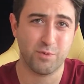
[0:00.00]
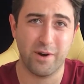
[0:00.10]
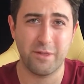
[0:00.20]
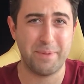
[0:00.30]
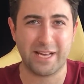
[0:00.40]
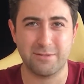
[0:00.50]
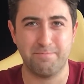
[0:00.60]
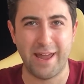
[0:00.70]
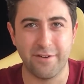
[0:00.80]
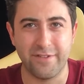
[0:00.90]
One of the
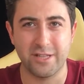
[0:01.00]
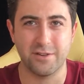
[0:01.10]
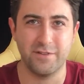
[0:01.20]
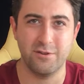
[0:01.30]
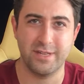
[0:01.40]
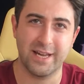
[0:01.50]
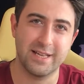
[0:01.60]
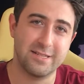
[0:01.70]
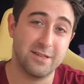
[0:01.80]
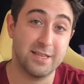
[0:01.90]
biggest benefits of using
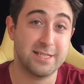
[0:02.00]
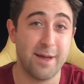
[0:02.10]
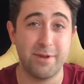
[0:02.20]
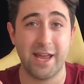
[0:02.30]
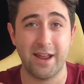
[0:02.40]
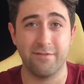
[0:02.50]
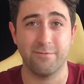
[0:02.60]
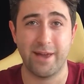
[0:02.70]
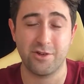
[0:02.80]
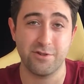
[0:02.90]
it is to disseminate
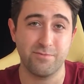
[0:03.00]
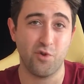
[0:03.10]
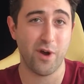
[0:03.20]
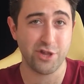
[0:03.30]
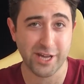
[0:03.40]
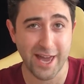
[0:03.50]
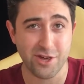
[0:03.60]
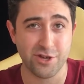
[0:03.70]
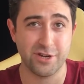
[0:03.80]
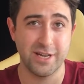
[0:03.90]
information or
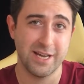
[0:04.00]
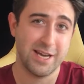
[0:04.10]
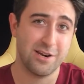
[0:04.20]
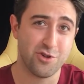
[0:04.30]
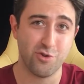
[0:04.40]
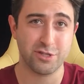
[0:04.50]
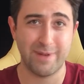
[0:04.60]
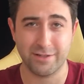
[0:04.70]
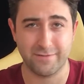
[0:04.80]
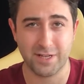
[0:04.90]
education in a short
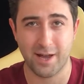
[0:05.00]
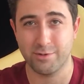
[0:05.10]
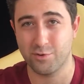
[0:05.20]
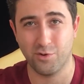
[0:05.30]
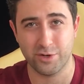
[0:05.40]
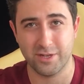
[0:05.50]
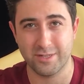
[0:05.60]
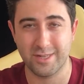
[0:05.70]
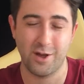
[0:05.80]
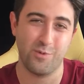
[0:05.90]
amount of time to an
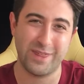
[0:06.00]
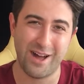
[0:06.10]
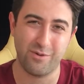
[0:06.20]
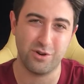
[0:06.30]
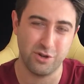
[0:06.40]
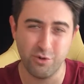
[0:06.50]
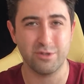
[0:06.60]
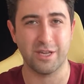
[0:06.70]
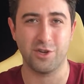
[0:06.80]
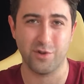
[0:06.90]
audience without
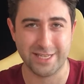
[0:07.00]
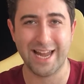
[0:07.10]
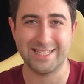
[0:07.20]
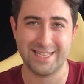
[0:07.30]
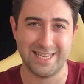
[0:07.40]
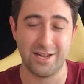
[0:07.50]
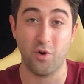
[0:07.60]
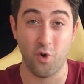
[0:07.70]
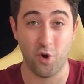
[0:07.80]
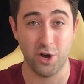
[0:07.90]
losing your intensity
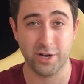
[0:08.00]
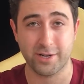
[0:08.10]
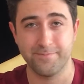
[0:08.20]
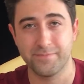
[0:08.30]
or hook.